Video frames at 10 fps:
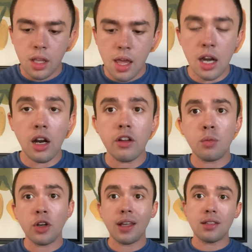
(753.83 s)
And another
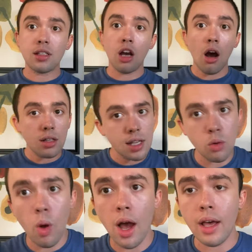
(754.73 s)
book that's
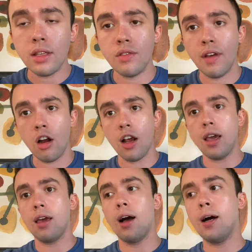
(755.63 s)
content-wise
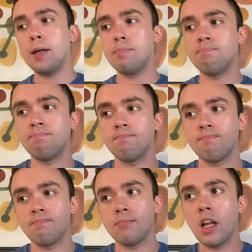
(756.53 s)
very um,
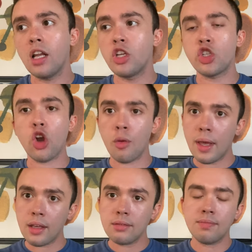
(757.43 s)

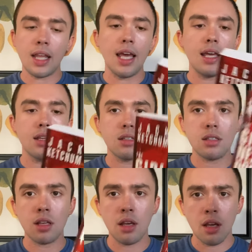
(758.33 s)
disturbing
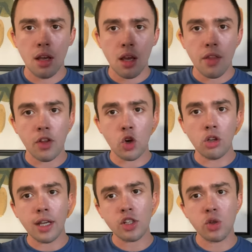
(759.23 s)
is The Girl
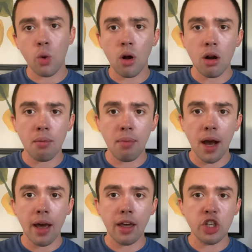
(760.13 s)
Next Door
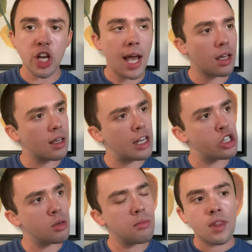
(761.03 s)
by Jack
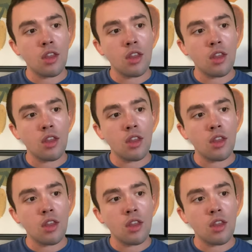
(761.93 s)
Ketchum.